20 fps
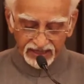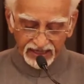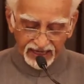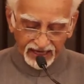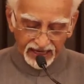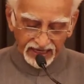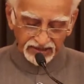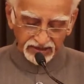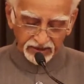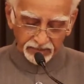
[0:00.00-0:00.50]

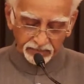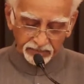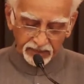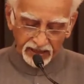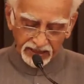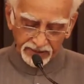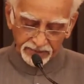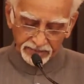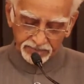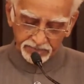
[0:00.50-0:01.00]
as a
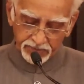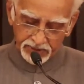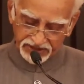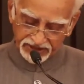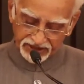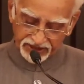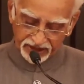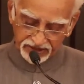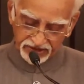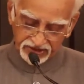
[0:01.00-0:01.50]

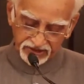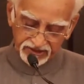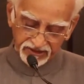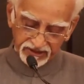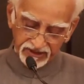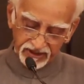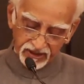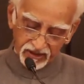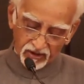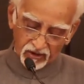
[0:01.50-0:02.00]
palimpsest
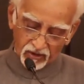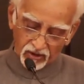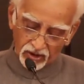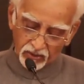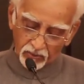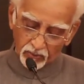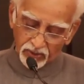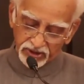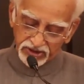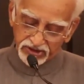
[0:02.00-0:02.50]

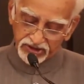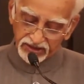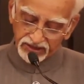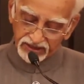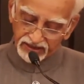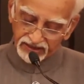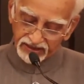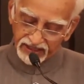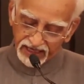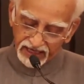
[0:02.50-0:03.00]
on which
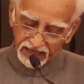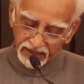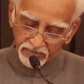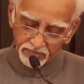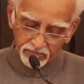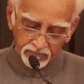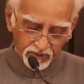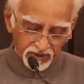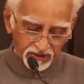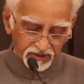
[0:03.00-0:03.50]
the
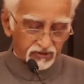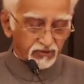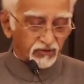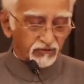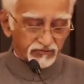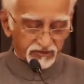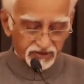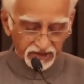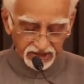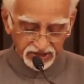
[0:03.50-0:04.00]
imprint
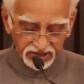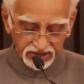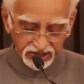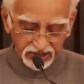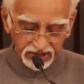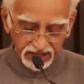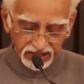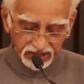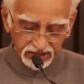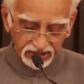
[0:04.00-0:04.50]
of
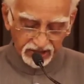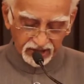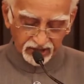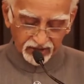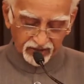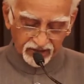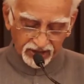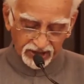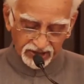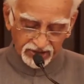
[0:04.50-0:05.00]
succeeding
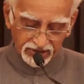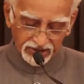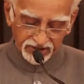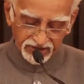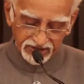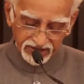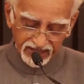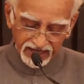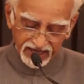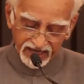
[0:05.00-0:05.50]

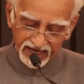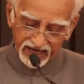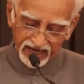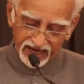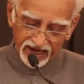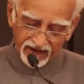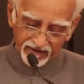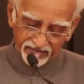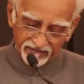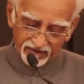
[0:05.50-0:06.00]
generations
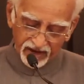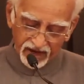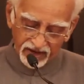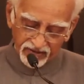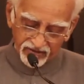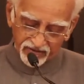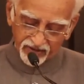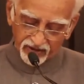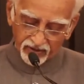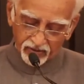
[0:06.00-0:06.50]
have
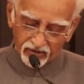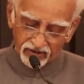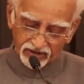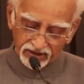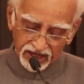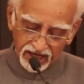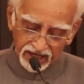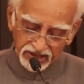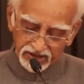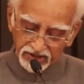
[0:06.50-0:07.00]

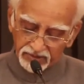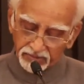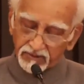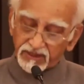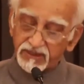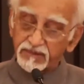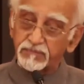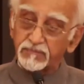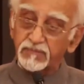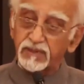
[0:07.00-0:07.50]

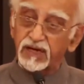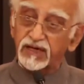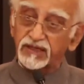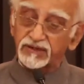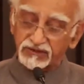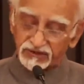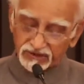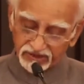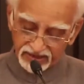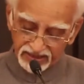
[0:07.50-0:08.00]
unrecognizably
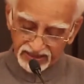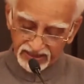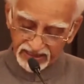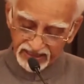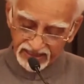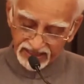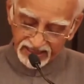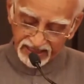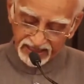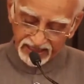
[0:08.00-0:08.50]
merged
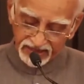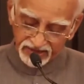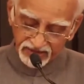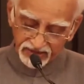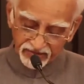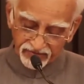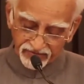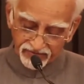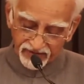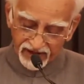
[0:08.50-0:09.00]
is
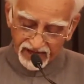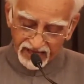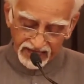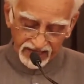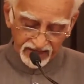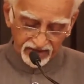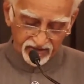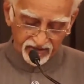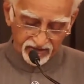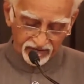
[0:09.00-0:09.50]
a
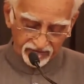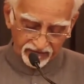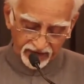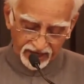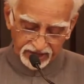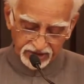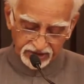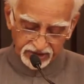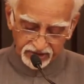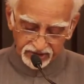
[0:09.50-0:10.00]
valid
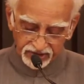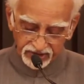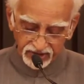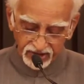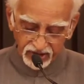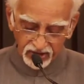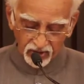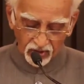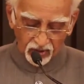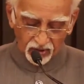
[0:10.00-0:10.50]
reflection
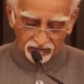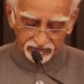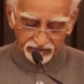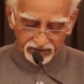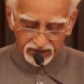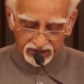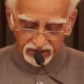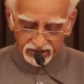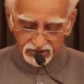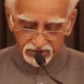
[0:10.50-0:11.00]
of
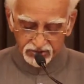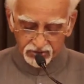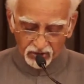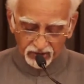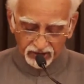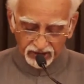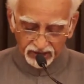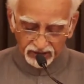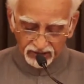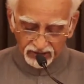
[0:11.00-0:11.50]
the
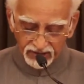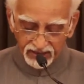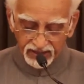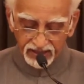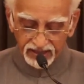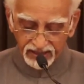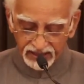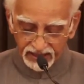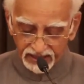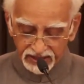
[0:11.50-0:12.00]
historical
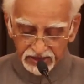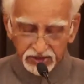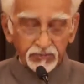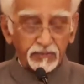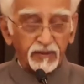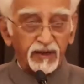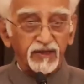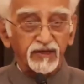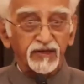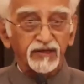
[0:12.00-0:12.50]

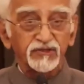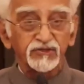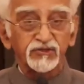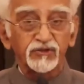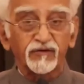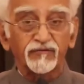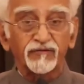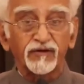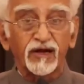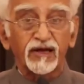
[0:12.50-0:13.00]
experience
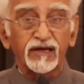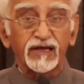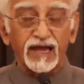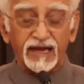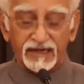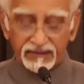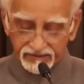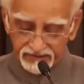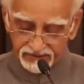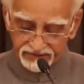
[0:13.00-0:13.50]
of our
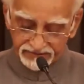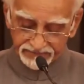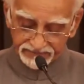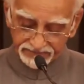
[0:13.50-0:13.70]
land.